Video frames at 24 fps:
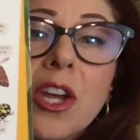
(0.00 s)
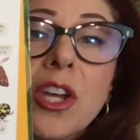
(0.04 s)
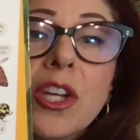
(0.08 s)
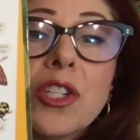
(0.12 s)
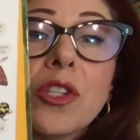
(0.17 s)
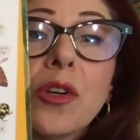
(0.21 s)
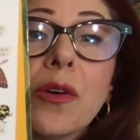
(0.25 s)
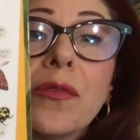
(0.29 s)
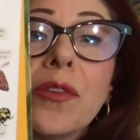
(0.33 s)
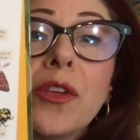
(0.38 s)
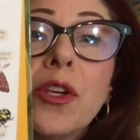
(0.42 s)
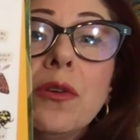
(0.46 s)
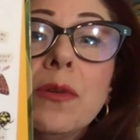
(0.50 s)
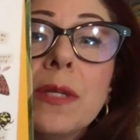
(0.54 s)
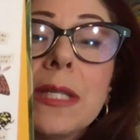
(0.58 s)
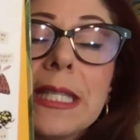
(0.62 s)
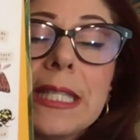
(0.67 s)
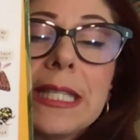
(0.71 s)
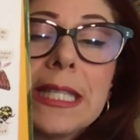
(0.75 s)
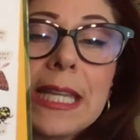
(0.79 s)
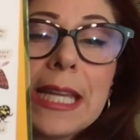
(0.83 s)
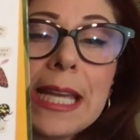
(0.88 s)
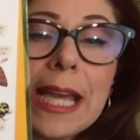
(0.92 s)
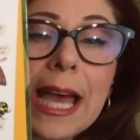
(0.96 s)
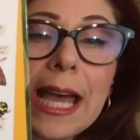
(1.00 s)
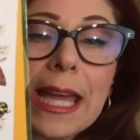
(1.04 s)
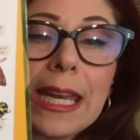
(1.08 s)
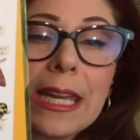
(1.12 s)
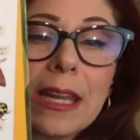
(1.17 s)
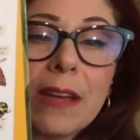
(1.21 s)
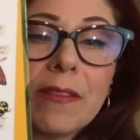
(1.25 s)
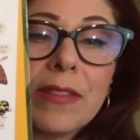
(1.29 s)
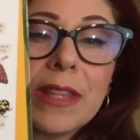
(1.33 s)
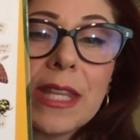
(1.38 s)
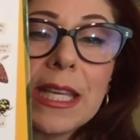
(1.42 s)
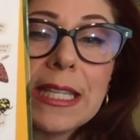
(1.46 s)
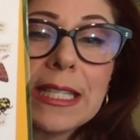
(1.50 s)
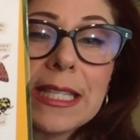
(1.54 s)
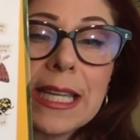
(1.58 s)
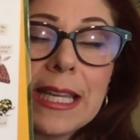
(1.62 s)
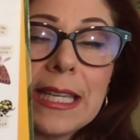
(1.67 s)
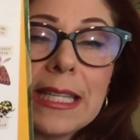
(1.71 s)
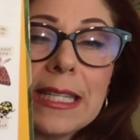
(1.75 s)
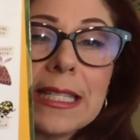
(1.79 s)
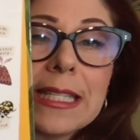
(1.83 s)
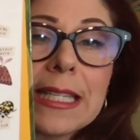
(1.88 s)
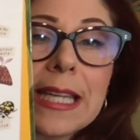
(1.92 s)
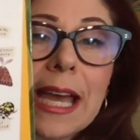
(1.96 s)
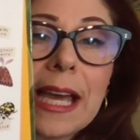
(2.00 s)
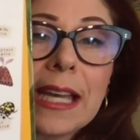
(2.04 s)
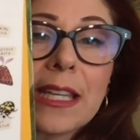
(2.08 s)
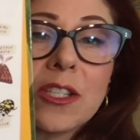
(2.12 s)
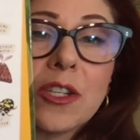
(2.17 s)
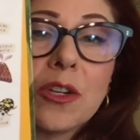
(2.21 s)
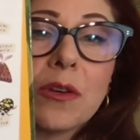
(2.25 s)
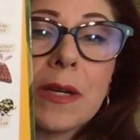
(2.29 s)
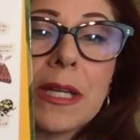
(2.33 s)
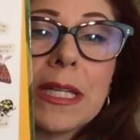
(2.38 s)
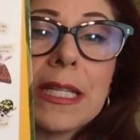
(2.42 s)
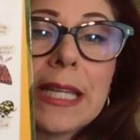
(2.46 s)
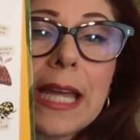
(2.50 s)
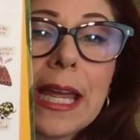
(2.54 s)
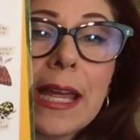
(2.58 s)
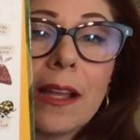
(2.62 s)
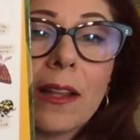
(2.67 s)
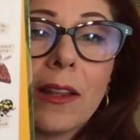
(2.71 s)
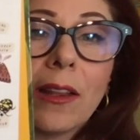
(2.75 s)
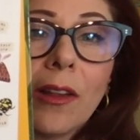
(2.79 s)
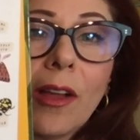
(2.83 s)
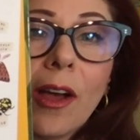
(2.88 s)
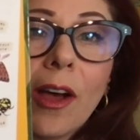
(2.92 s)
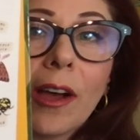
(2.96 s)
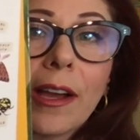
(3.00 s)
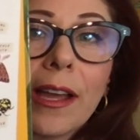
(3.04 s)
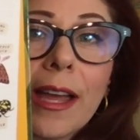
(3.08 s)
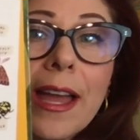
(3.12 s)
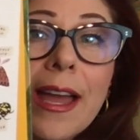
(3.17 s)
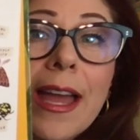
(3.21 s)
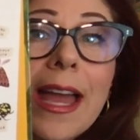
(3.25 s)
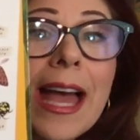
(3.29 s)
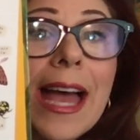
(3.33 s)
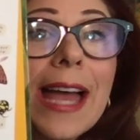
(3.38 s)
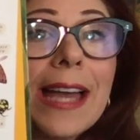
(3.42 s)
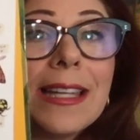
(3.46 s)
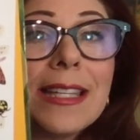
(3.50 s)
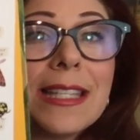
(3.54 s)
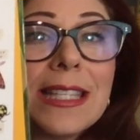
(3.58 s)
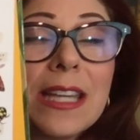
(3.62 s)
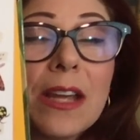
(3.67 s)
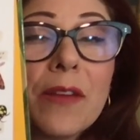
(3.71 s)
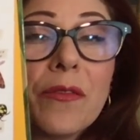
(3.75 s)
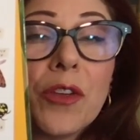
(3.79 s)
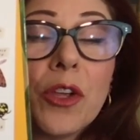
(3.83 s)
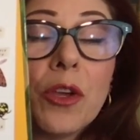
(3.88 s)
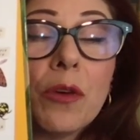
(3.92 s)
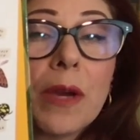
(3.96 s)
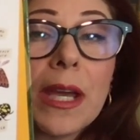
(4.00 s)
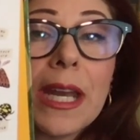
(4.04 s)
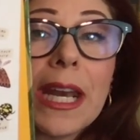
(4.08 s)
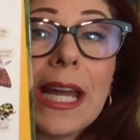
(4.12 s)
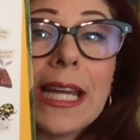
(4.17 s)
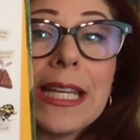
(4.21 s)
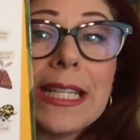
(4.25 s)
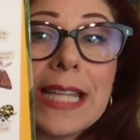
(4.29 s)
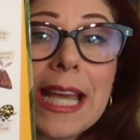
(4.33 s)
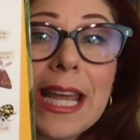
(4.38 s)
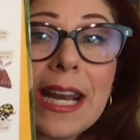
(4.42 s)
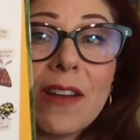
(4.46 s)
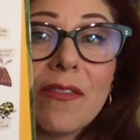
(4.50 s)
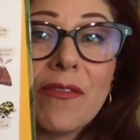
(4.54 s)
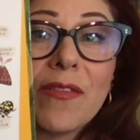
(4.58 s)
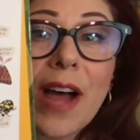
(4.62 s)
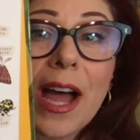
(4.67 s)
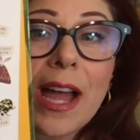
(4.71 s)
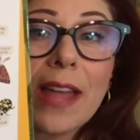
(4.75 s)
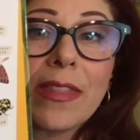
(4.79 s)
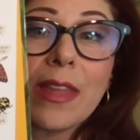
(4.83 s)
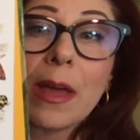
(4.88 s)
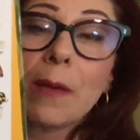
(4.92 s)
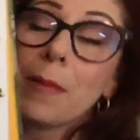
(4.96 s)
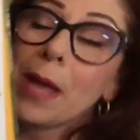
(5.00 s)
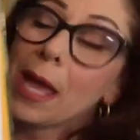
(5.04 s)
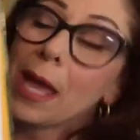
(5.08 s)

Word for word: So if you see any of these insects, you can take a look and see if you can identify them,